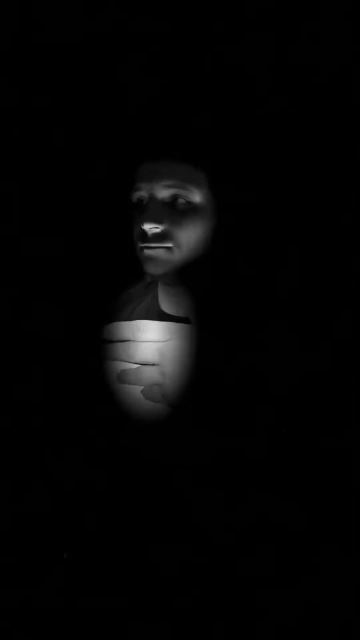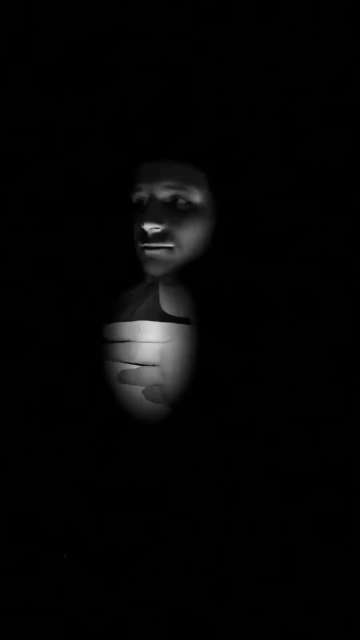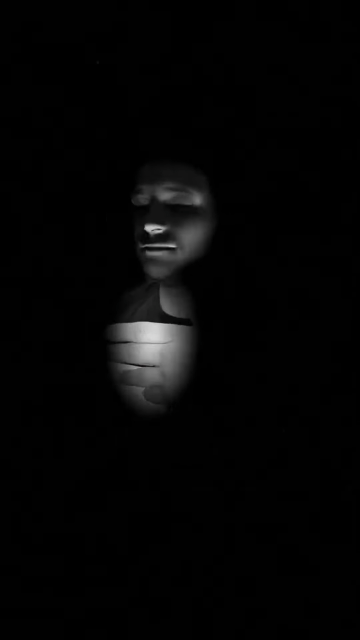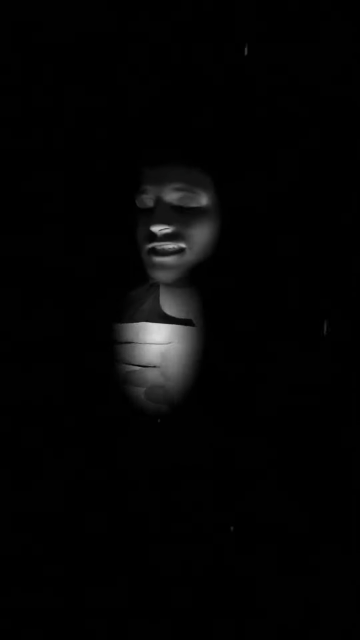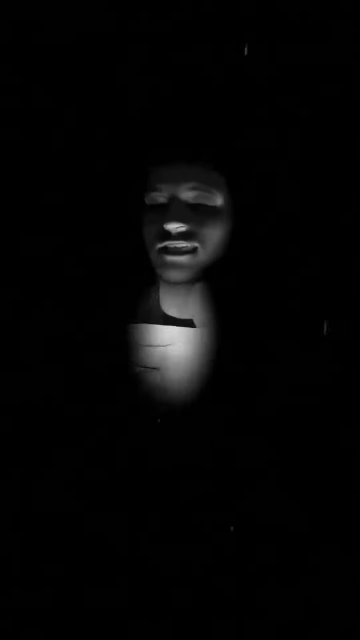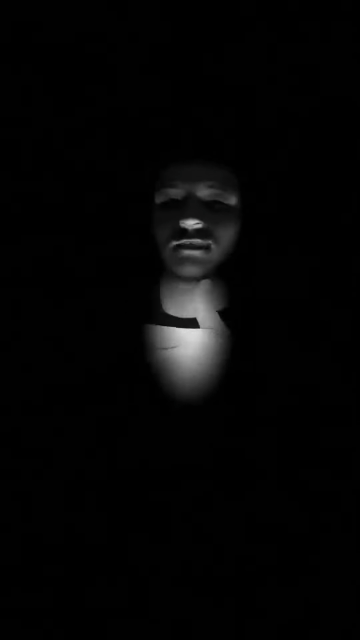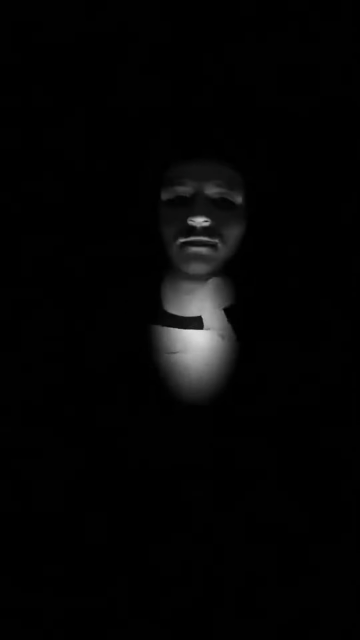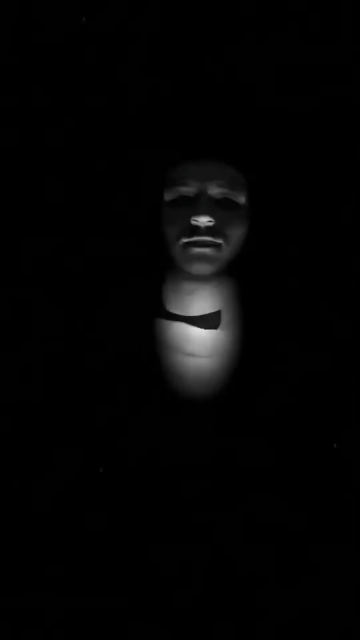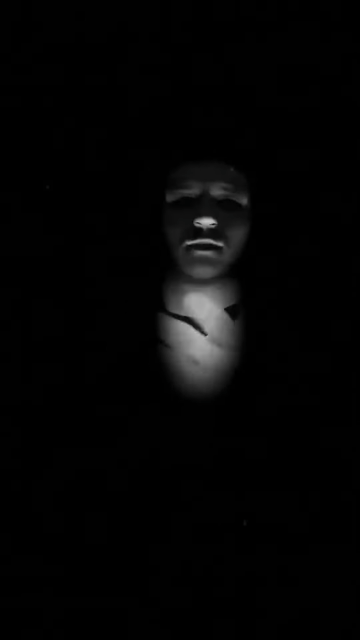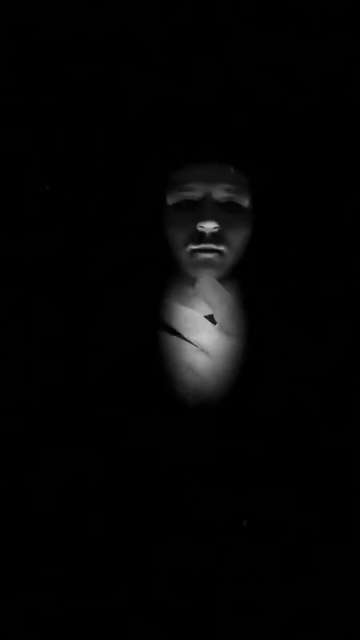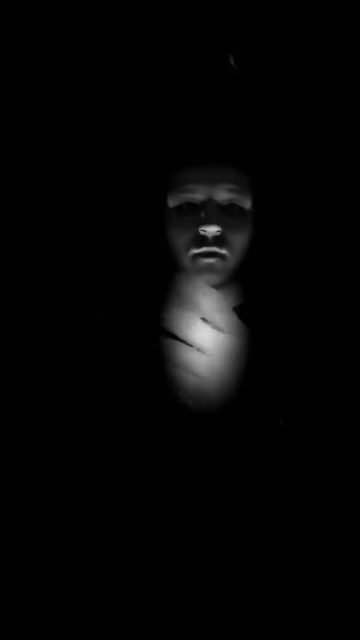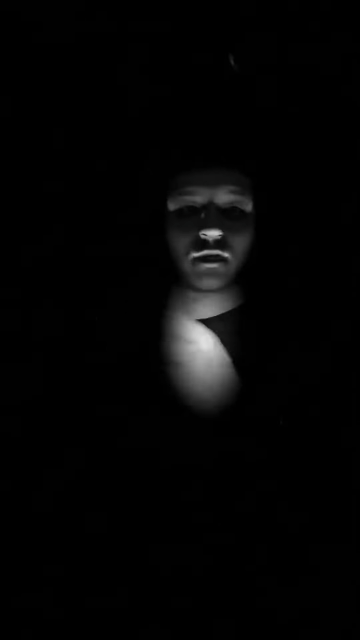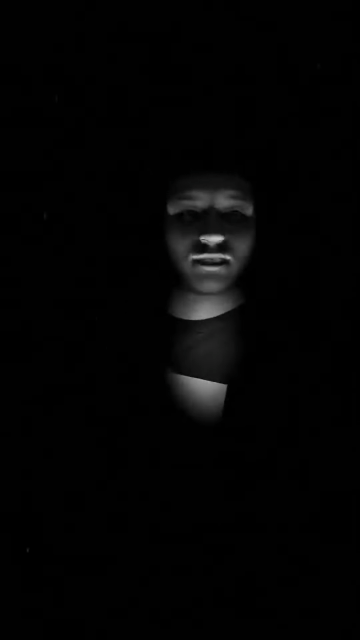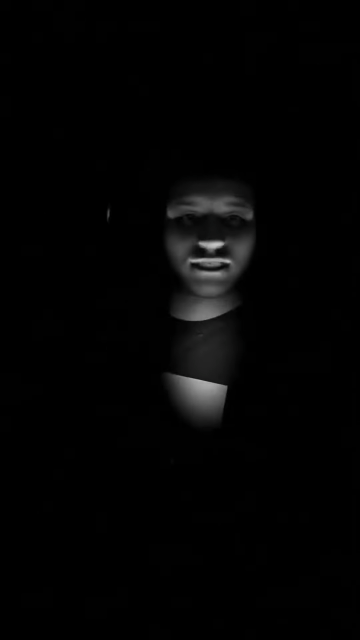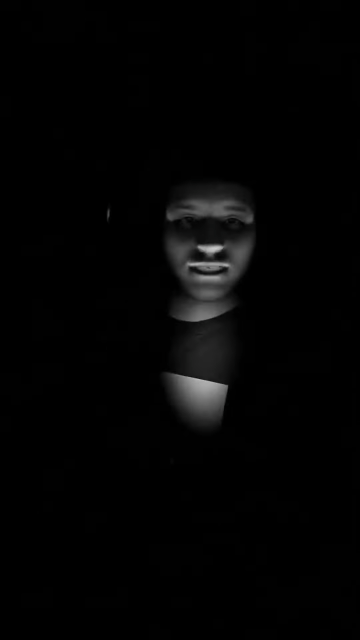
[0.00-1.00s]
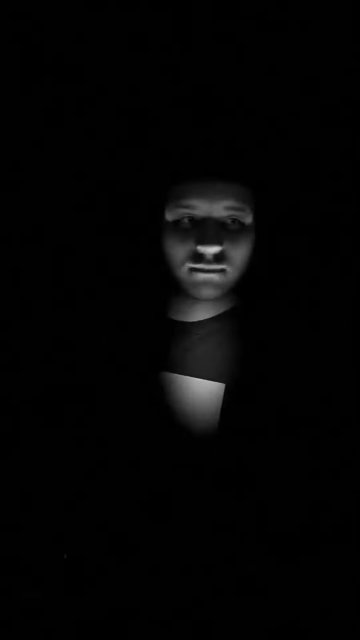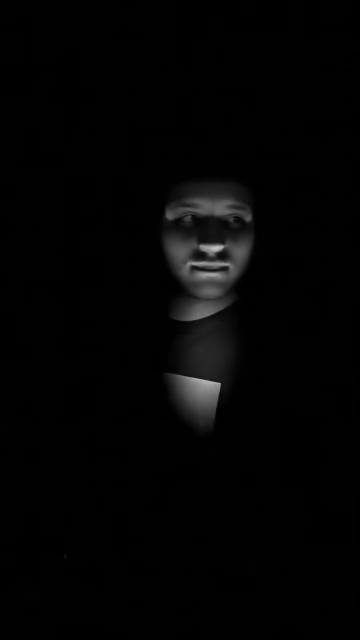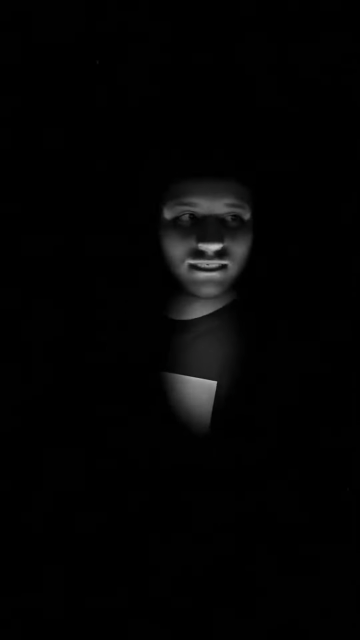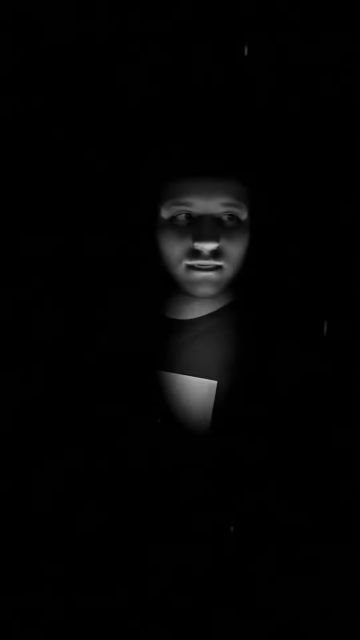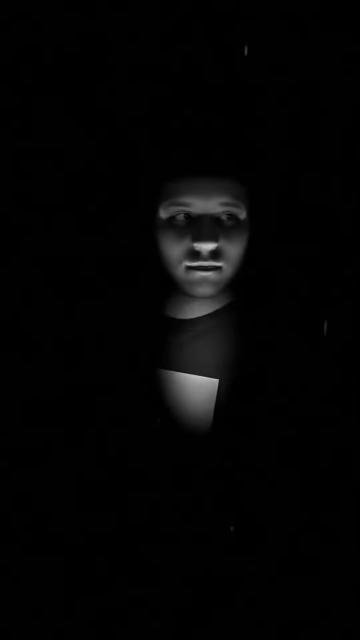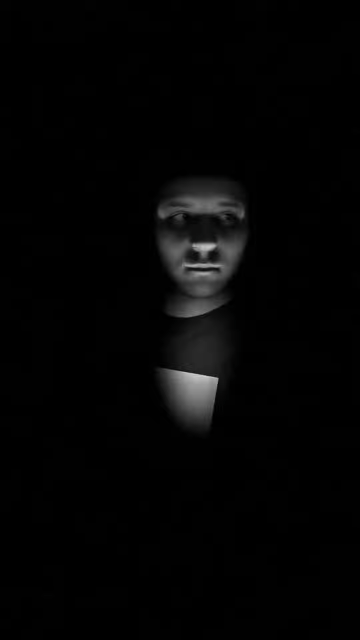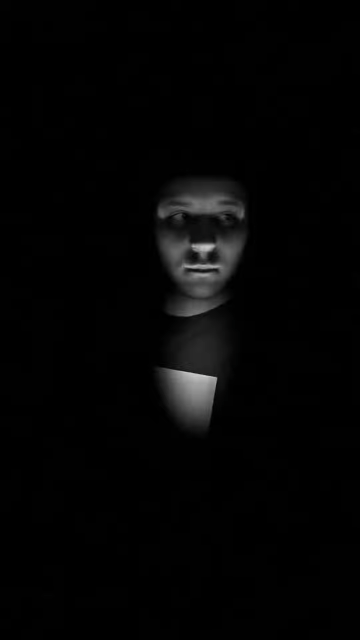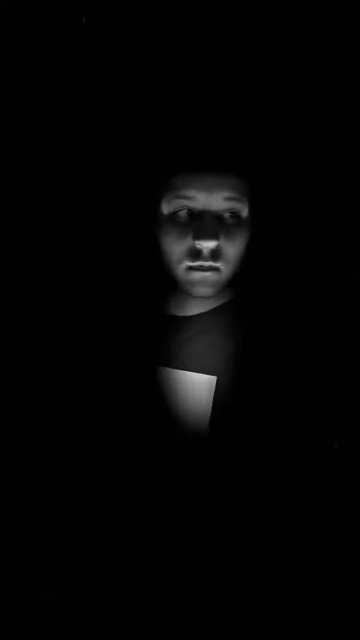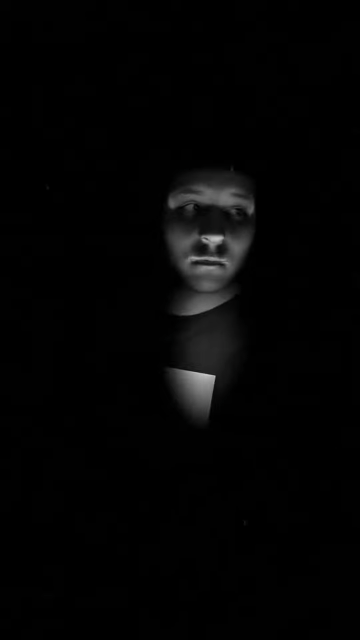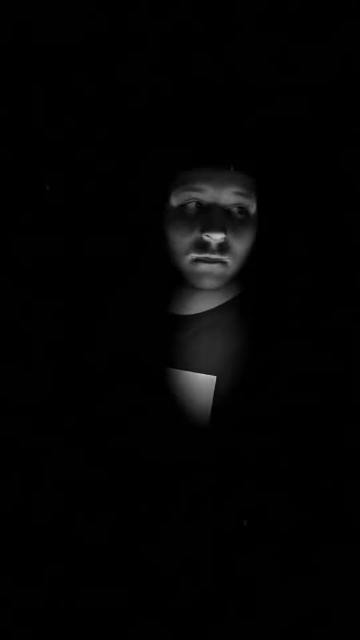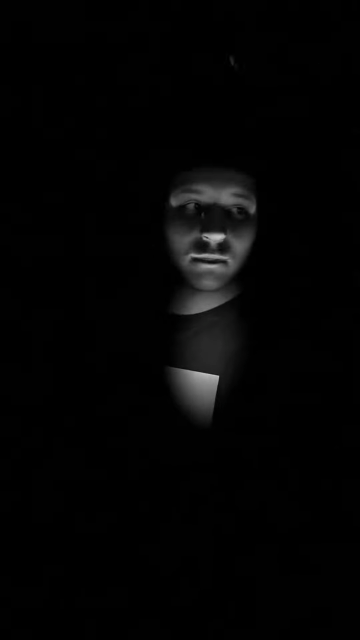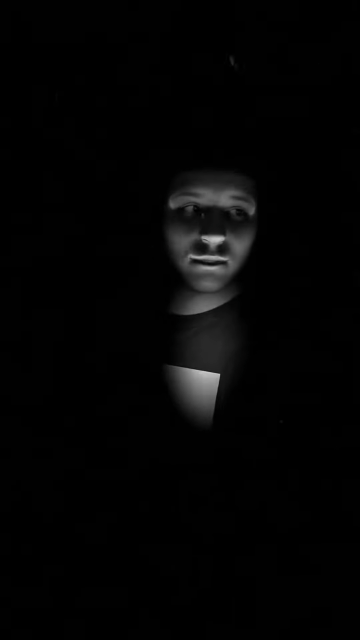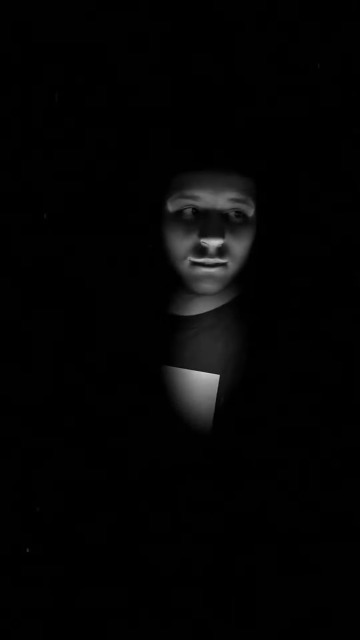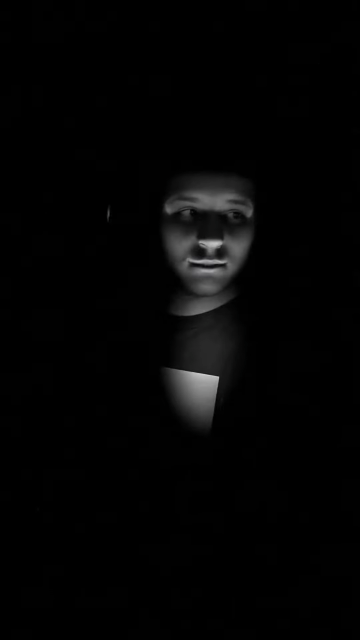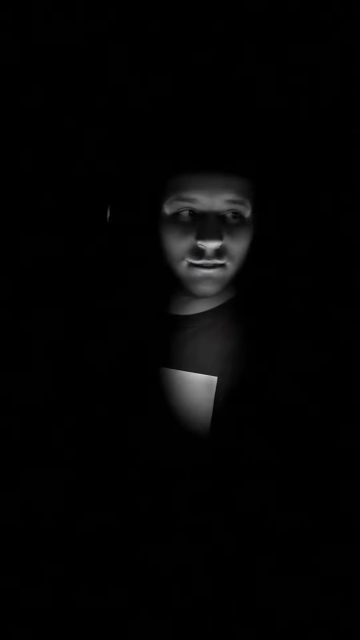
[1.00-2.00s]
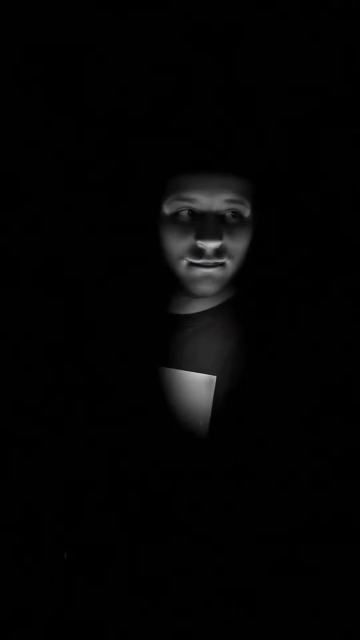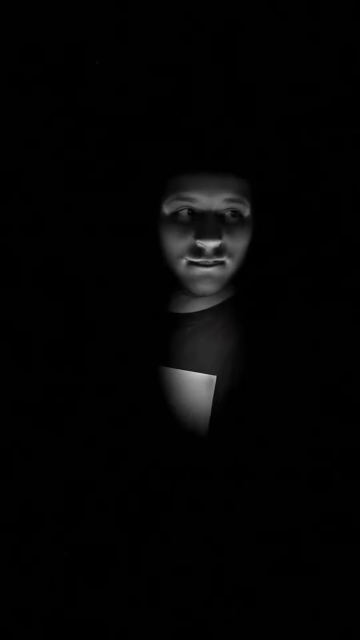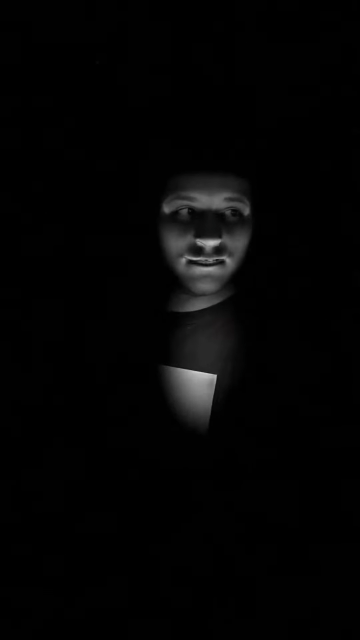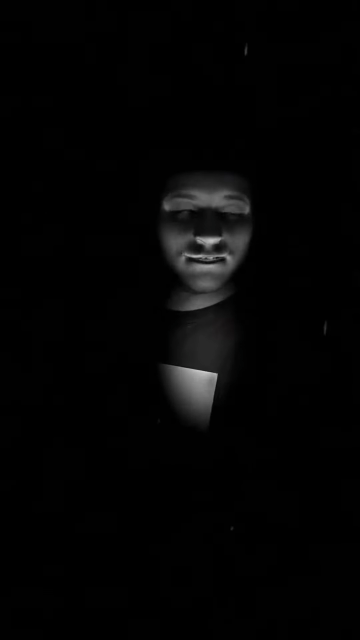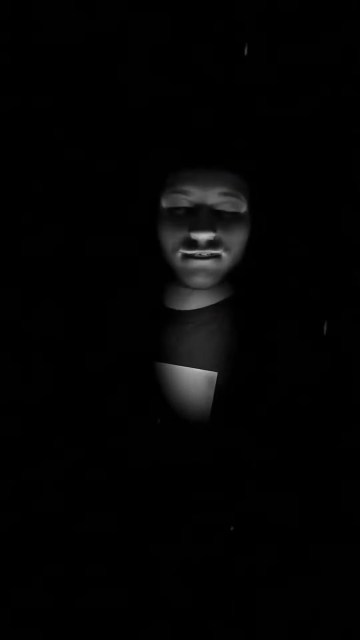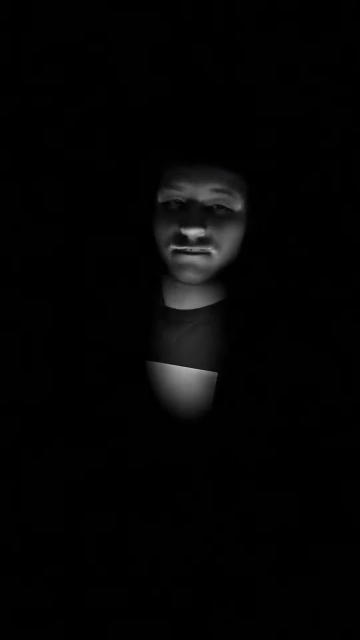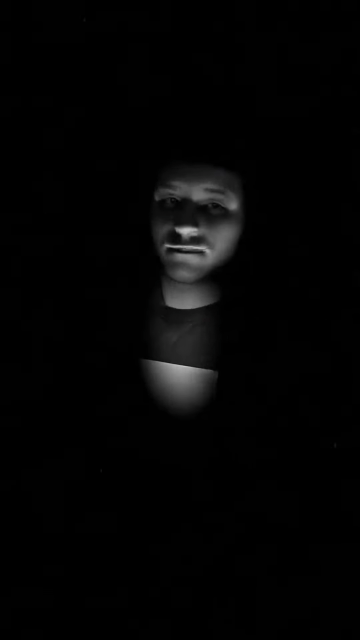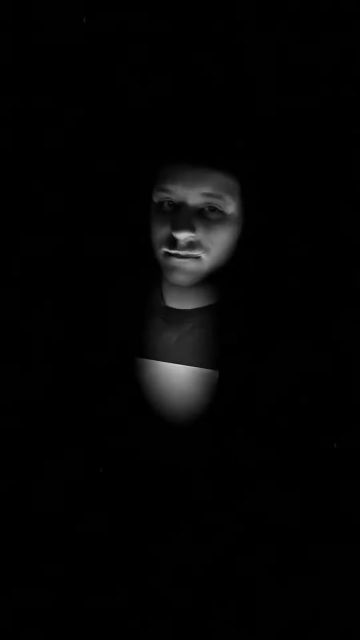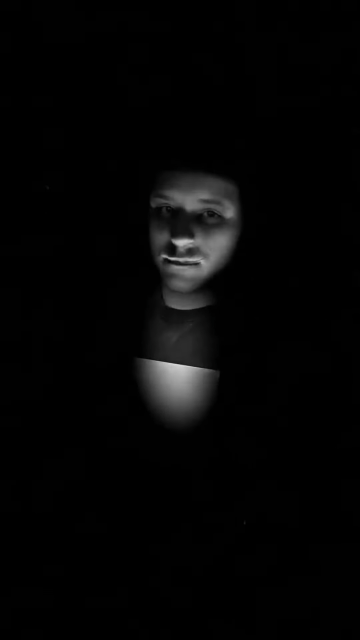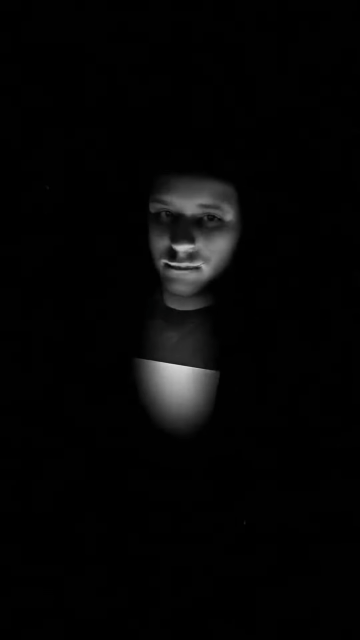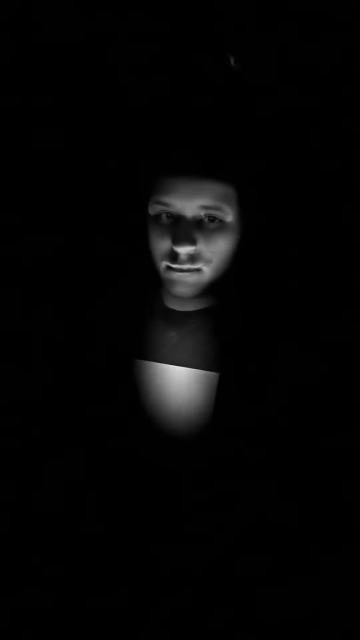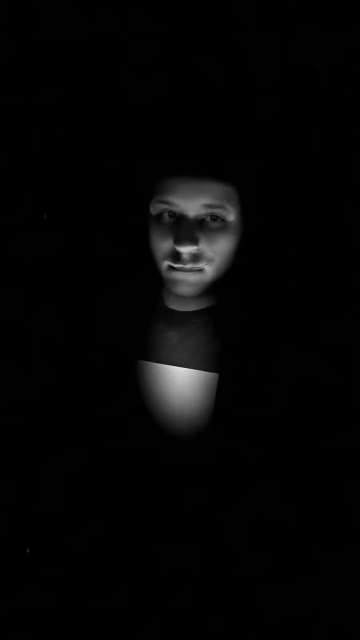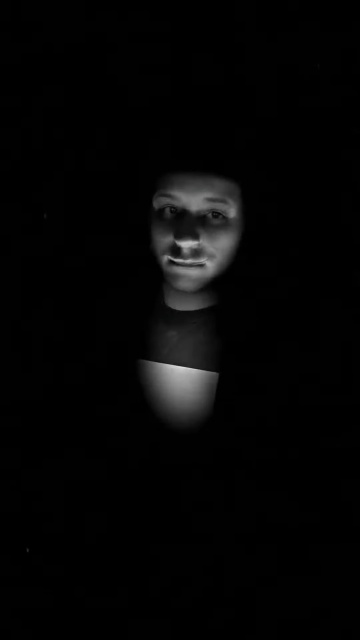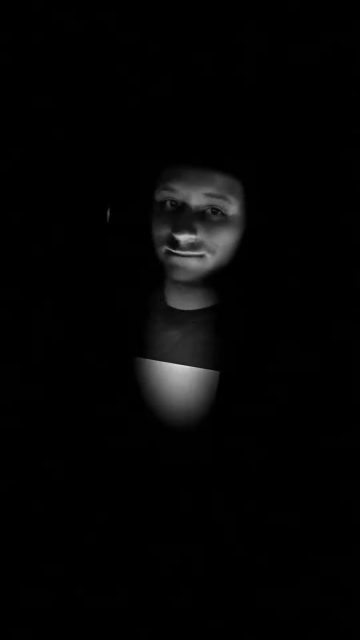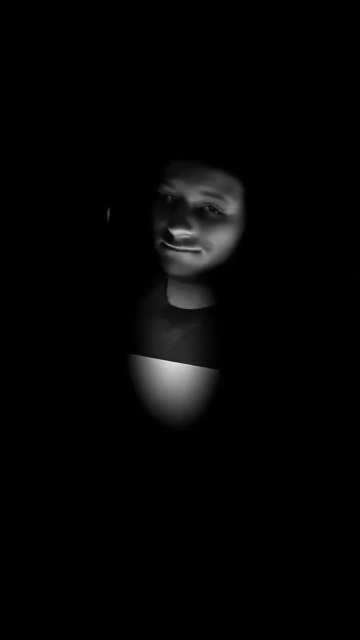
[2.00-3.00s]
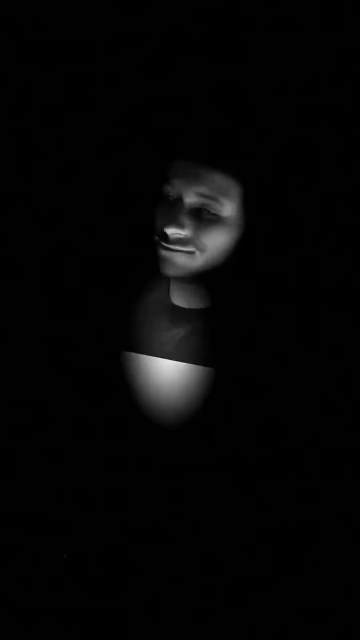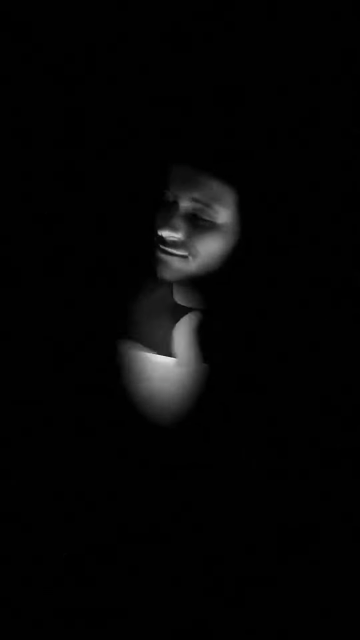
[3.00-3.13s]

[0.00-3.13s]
technically we're on Cemetery Road. So